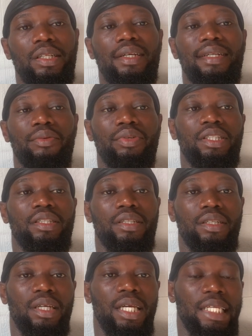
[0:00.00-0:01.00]
And I went,
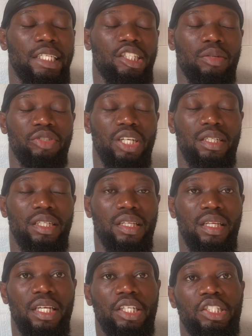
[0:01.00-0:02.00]
did some research,
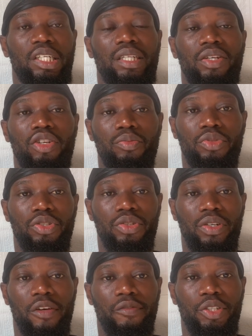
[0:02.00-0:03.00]
checked out some
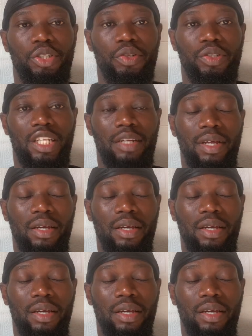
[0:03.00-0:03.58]
tutorial videos, and I'm like,